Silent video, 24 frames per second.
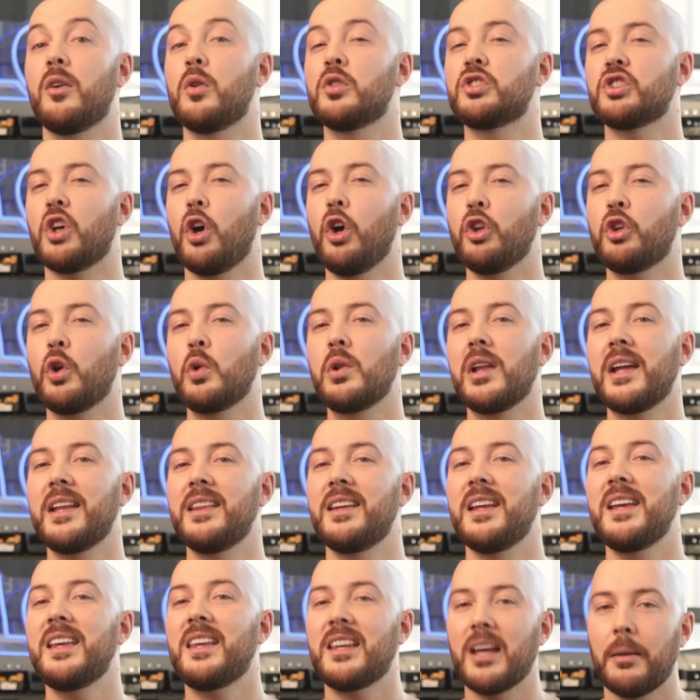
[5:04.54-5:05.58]
there's
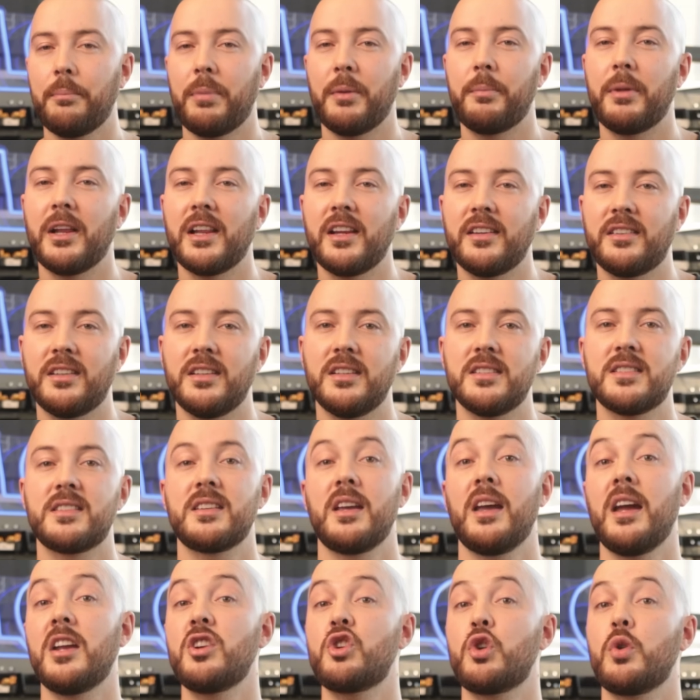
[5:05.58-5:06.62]
auto-landing capabilities,
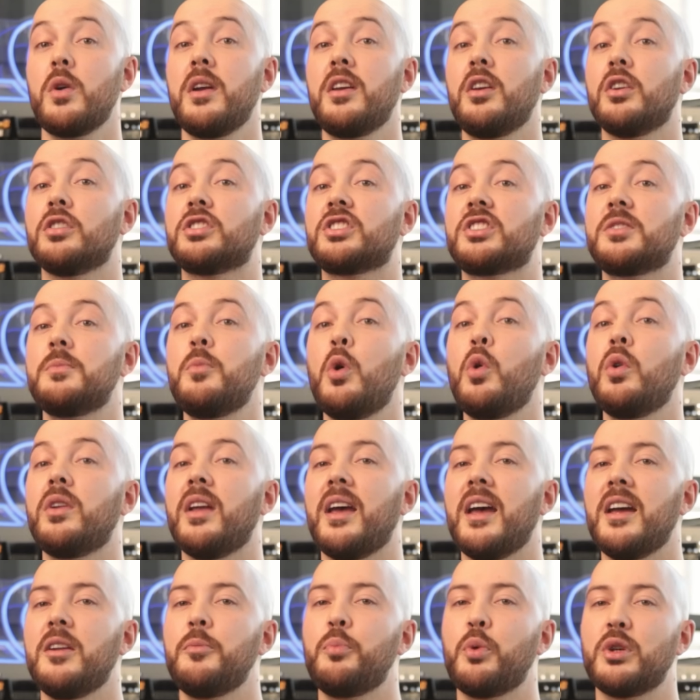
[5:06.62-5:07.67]
ensuring a smooth
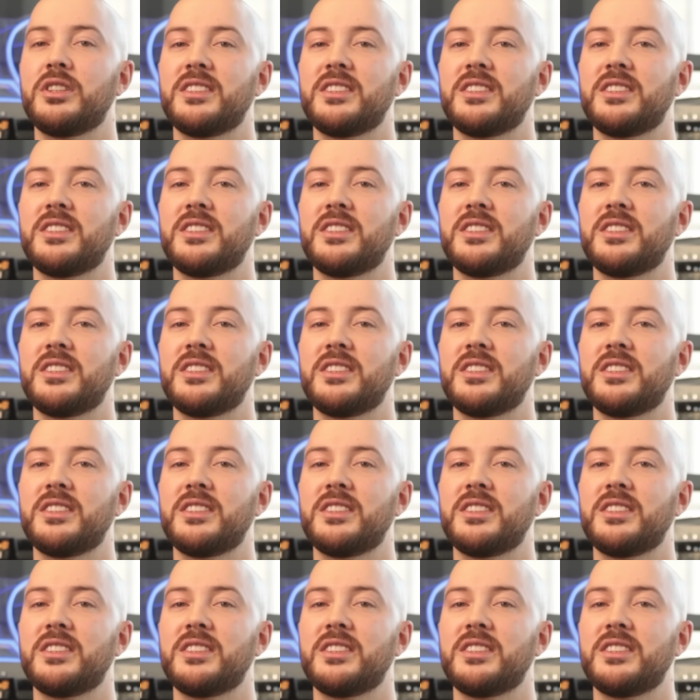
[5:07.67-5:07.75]
and